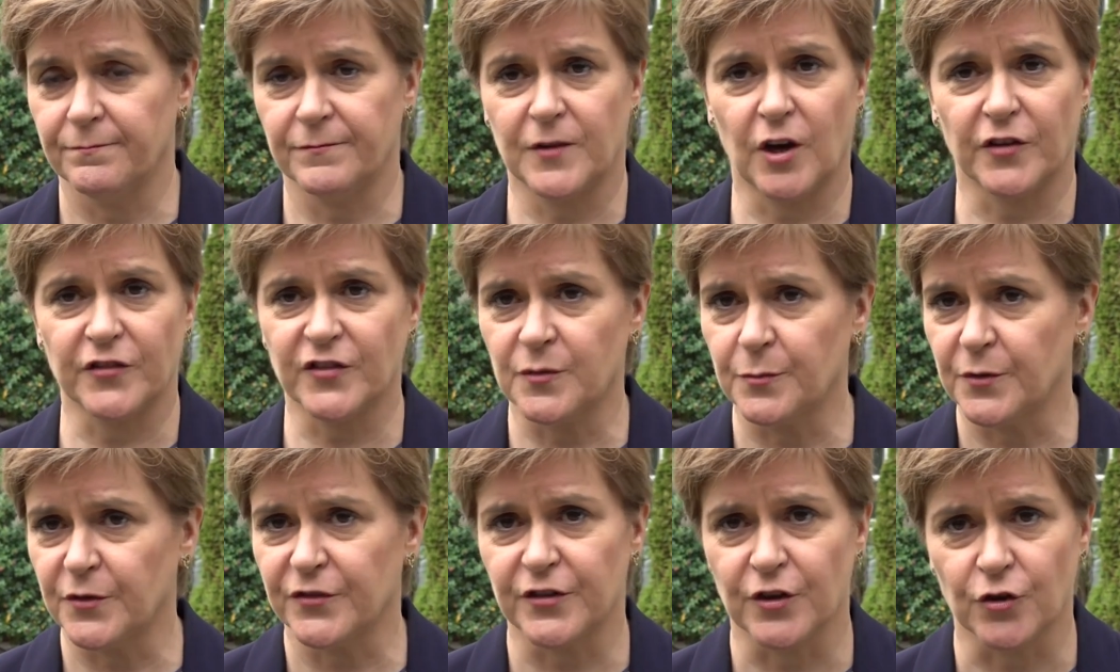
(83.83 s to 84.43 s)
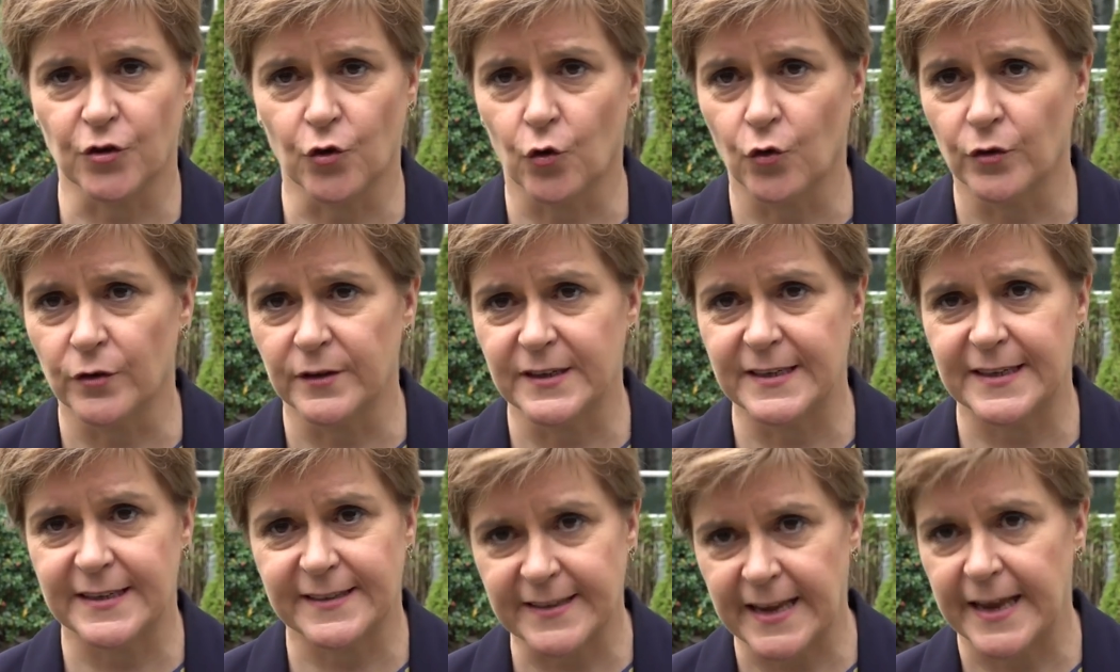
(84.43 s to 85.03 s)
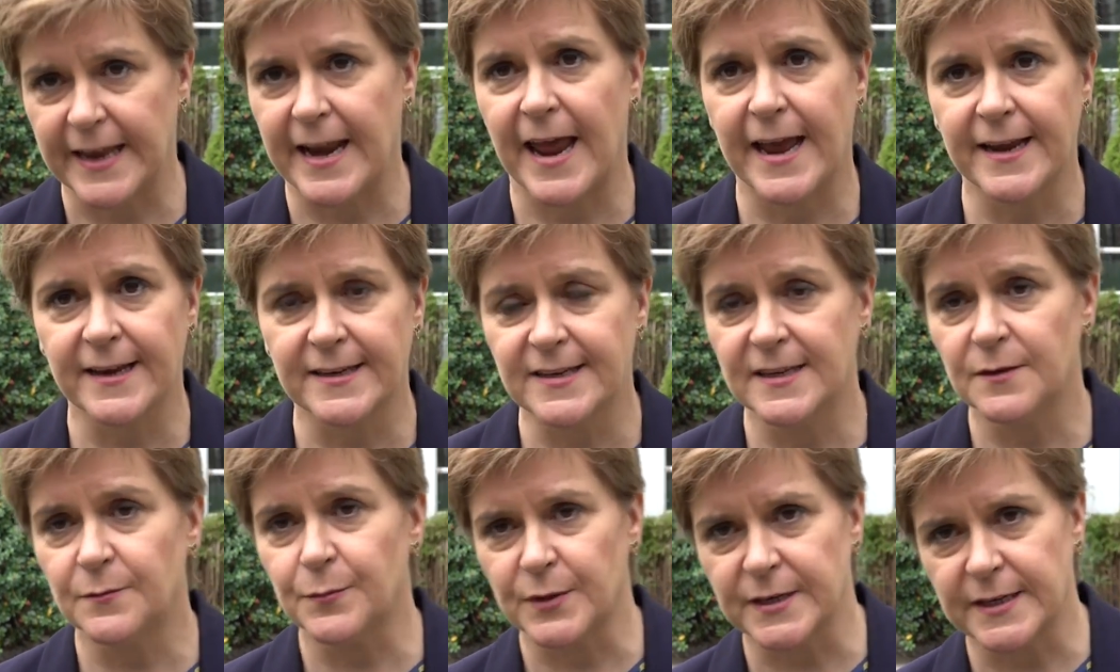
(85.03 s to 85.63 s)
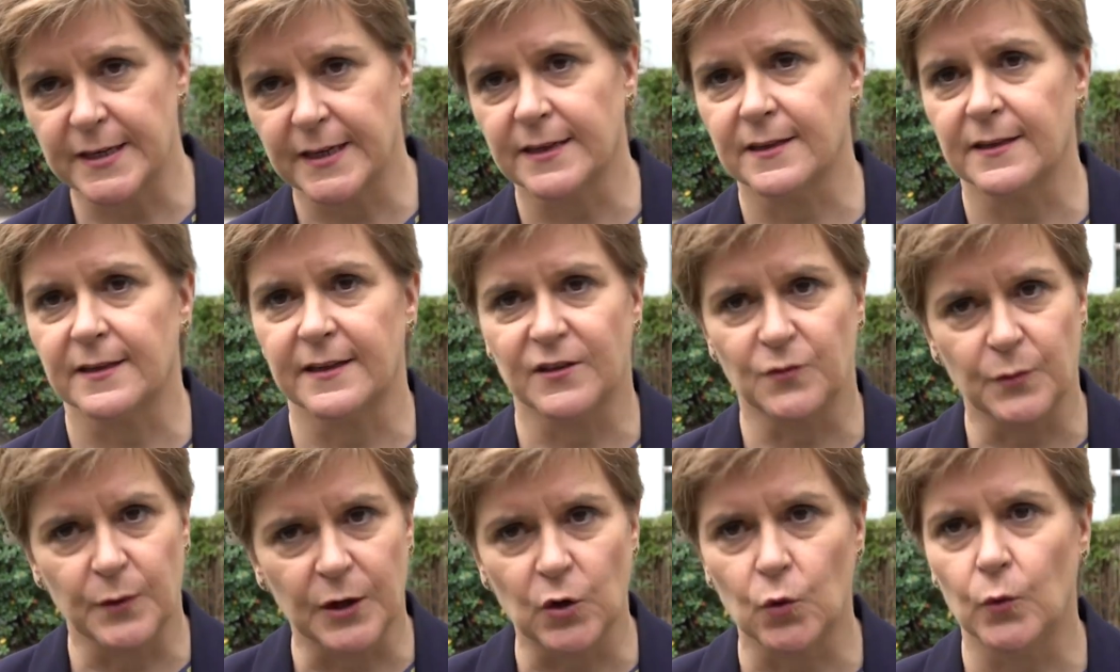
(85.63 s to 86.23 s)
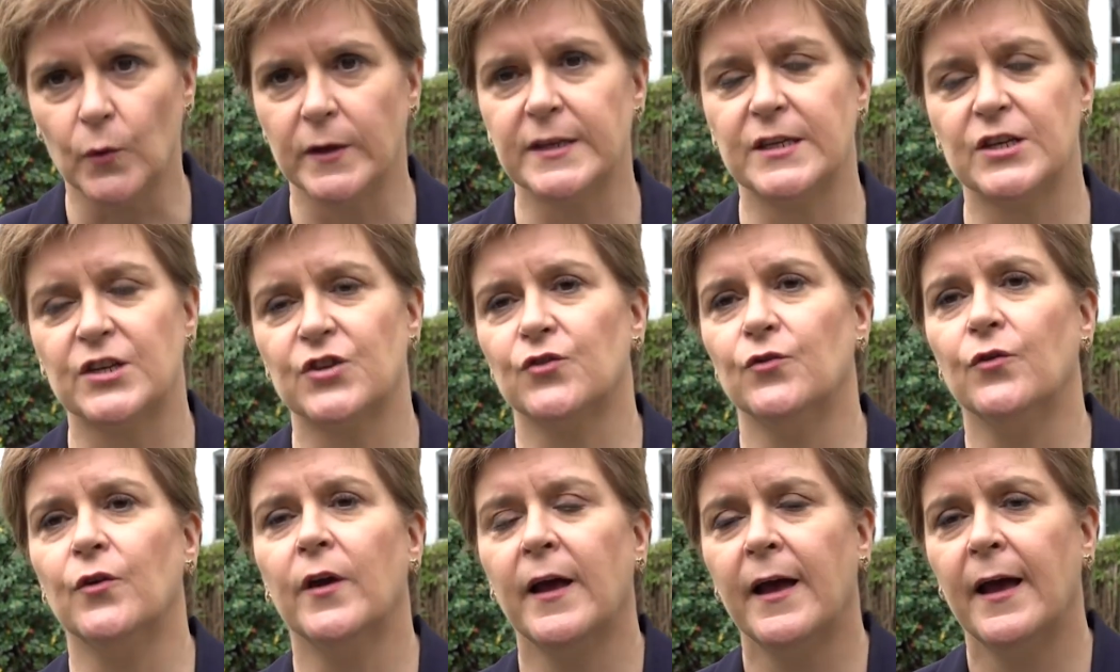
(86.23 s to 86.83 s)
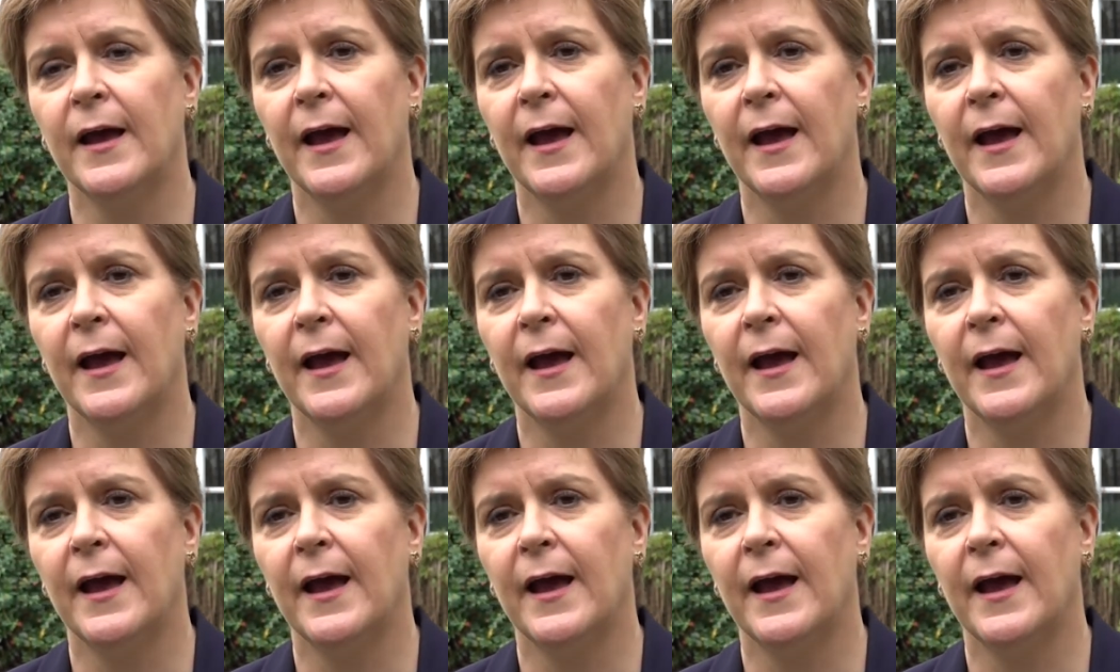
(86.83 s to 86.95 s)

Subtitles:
customers are not disconnected, particularly as we go into